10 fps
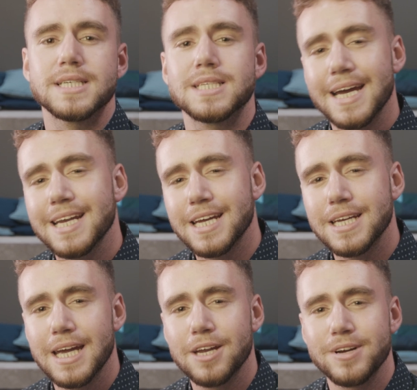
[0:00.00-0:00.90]
The second
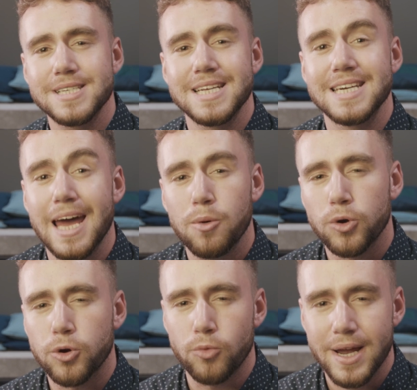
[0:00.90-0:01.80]
indicator is the
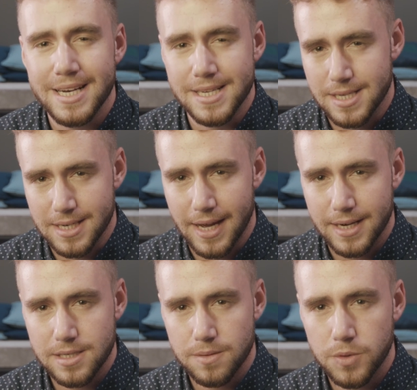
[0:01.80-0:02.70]
Network Readiness
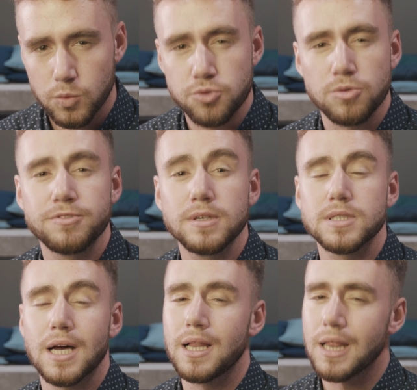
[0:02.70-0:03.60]
Index, which
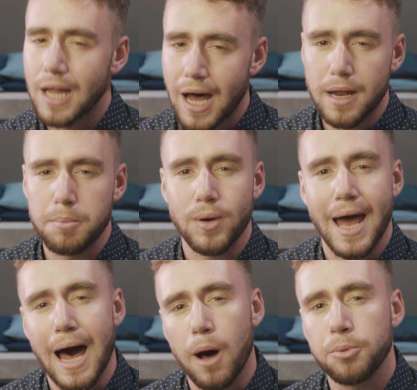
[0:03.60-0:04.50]
reveals a lot about
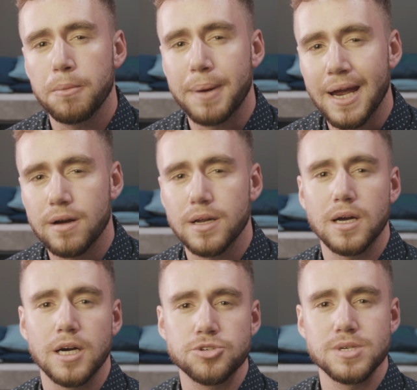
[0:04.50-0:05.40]
how prepared a
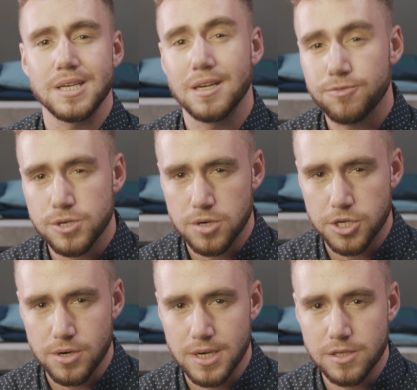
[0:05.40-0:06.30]
country's
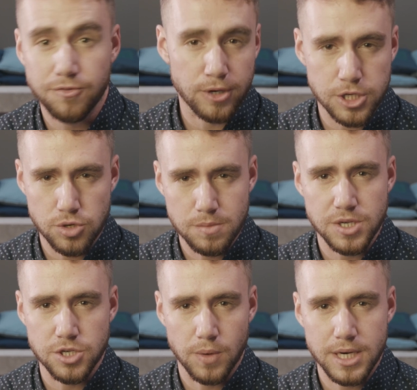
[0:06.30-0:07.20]
infrastructure is for extreme
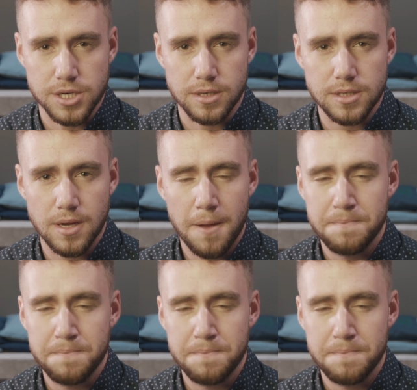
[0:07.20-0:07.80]
situations.